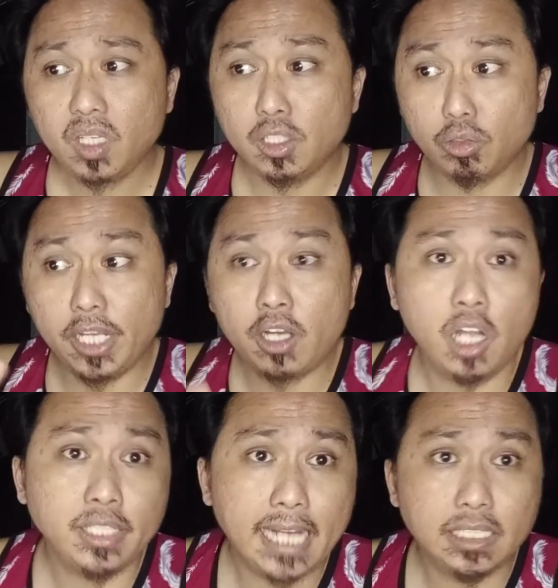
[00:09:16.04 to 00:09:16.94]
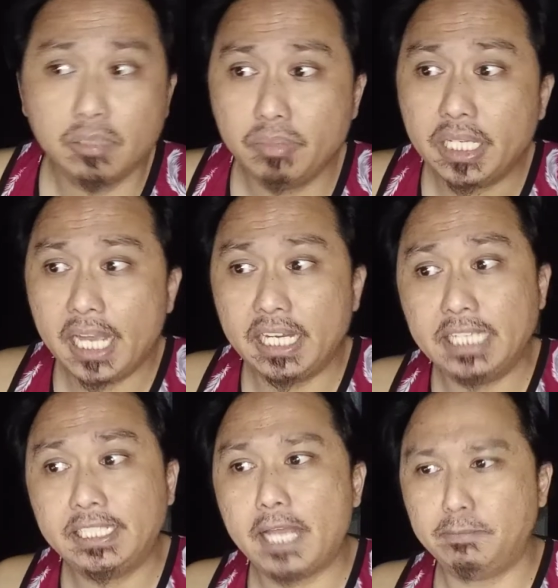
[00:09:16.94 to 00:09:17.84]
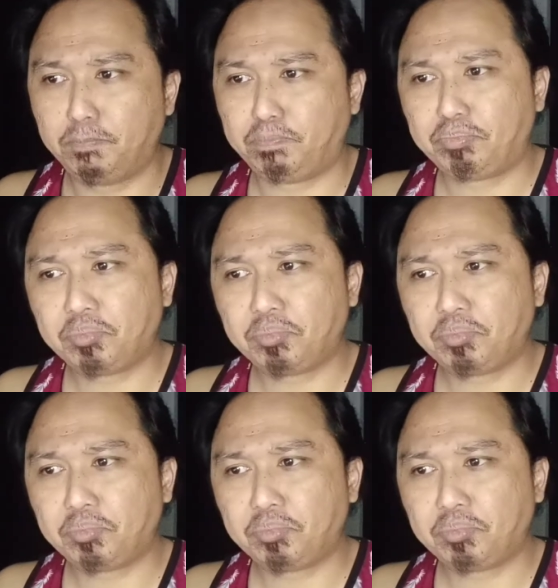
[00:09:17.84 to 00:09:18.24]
So they contacted me and they said,